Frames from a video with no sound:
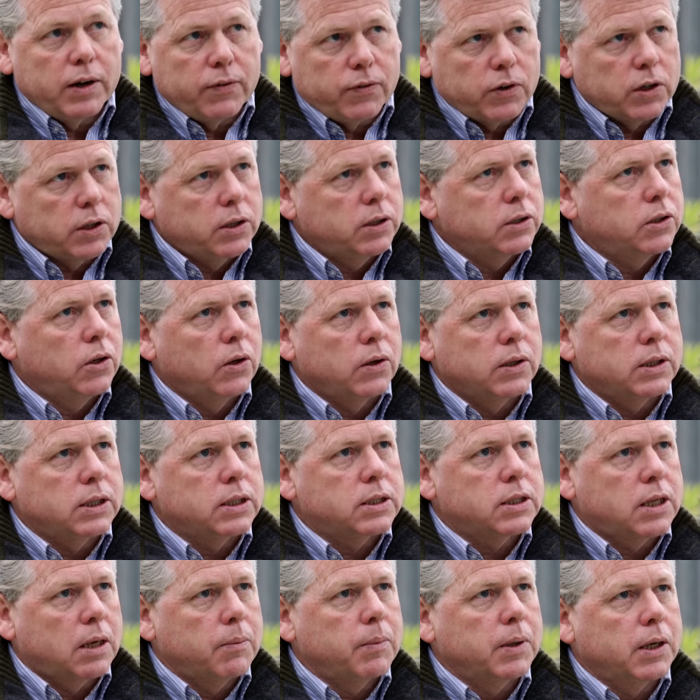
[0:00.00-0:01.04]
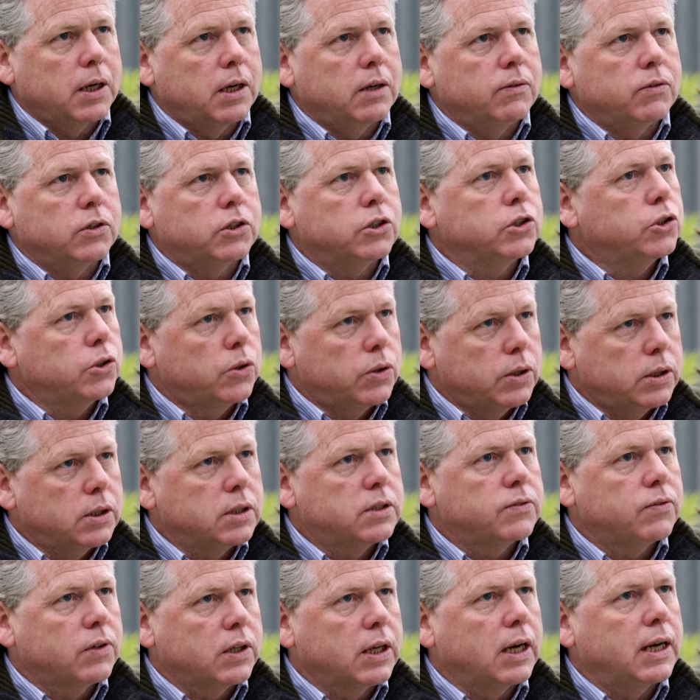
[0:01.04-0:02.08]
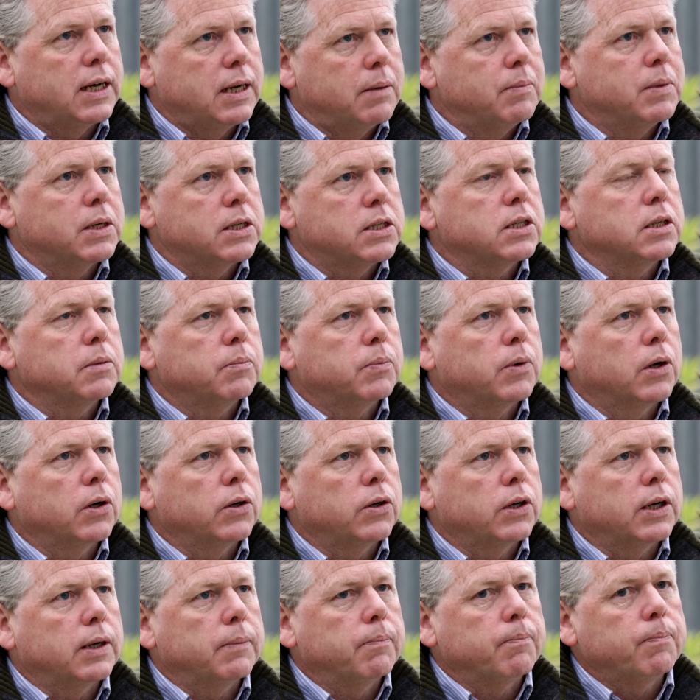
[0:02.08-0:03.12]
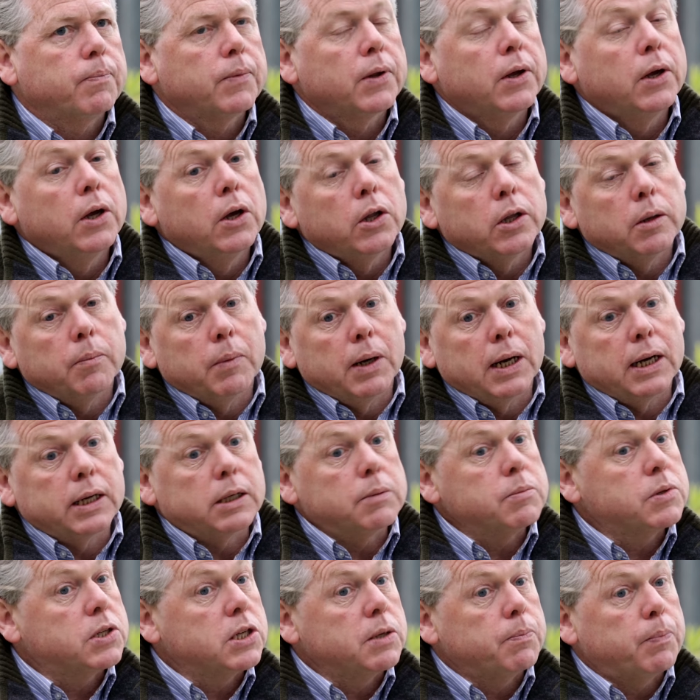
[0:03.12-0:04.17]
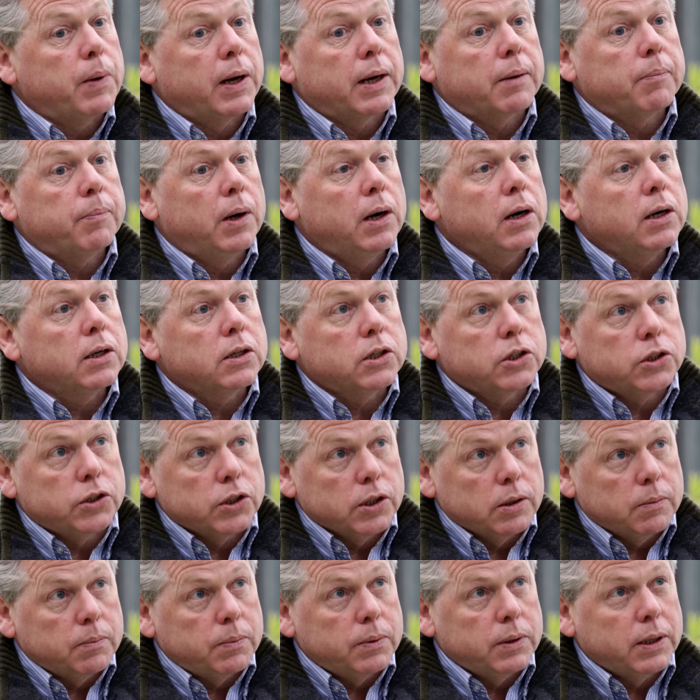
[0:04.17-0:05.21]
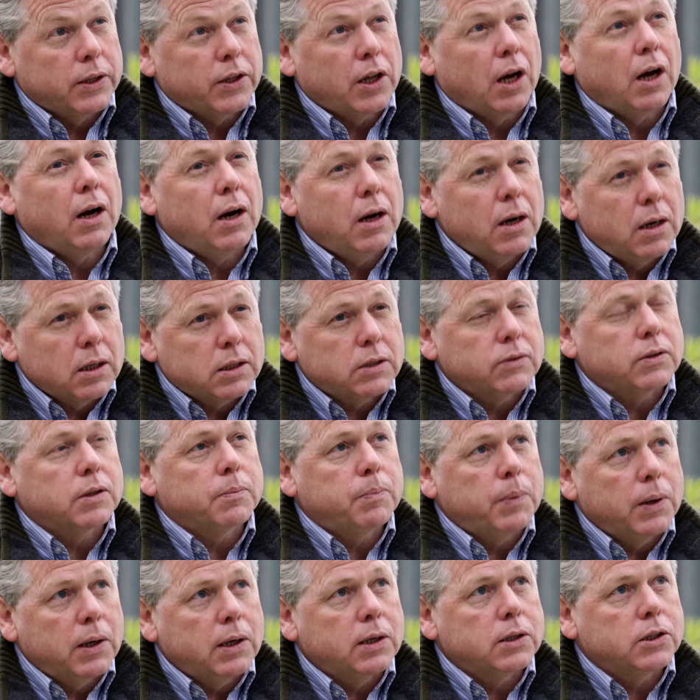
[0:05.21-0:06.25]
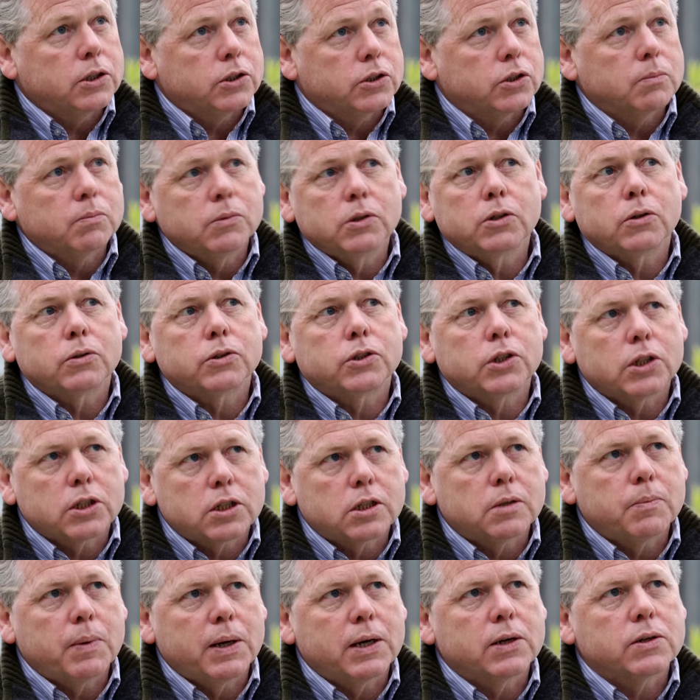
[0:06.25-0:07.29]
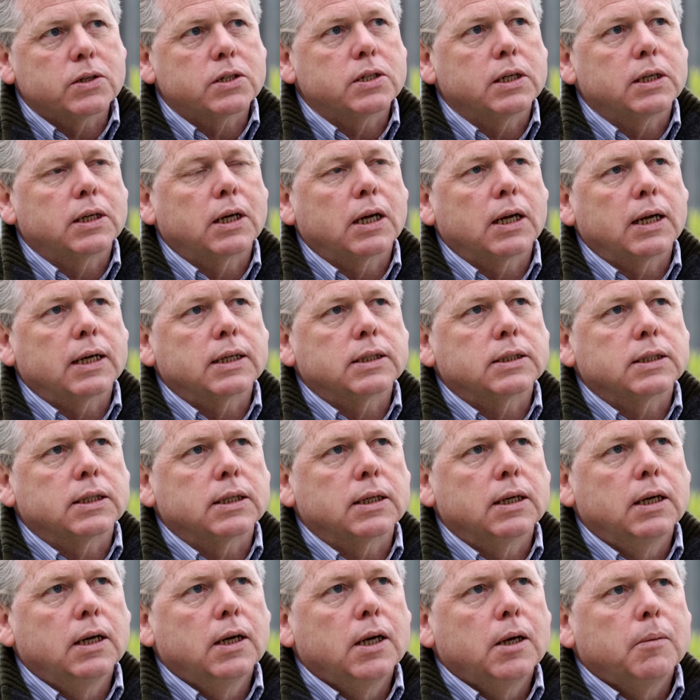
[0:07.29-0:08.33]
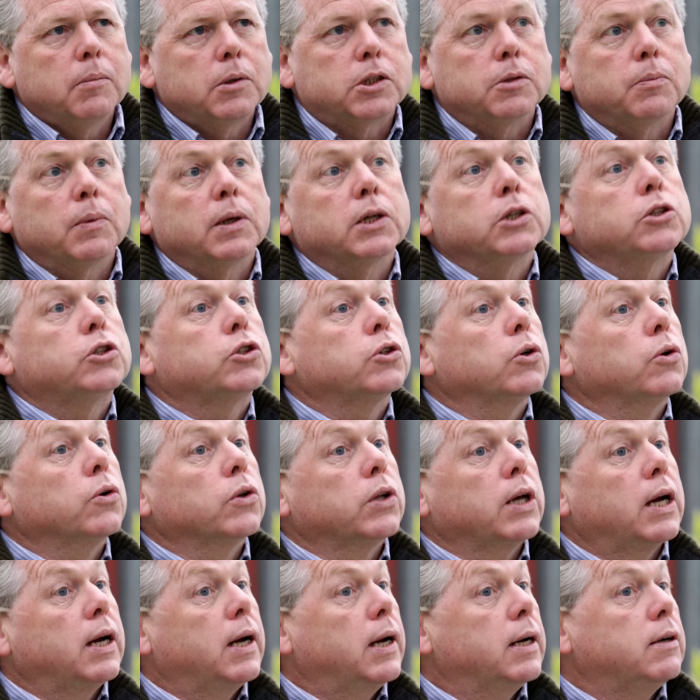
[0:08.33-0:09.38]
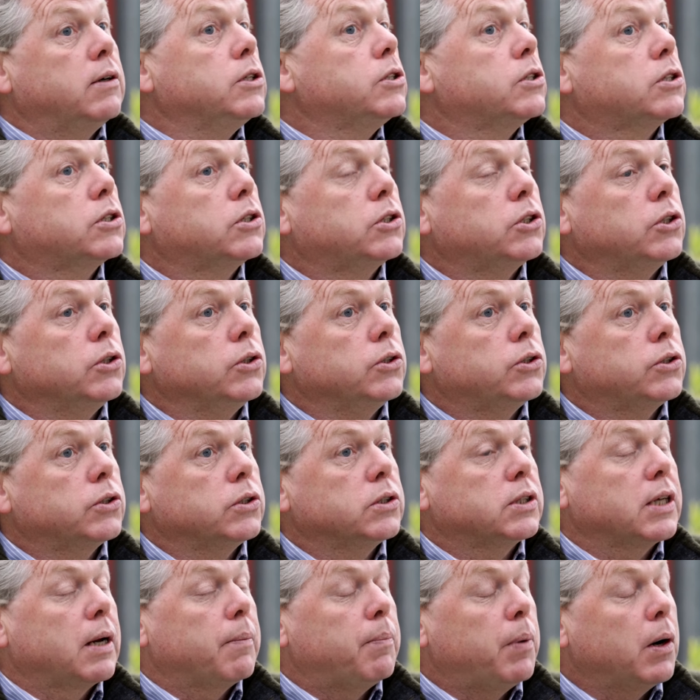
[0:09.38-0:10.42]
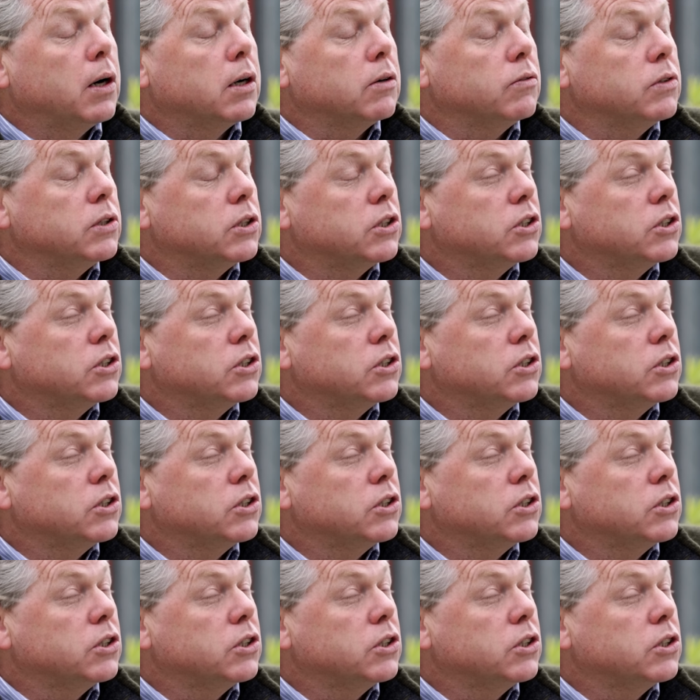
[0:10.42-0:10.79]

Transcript: African colleagues coming over to join us for that MSc program. The Millennium Seed Bank partnership, at the heart of the partnership, not just about seed collecting, but to make sure that our institutions, our partner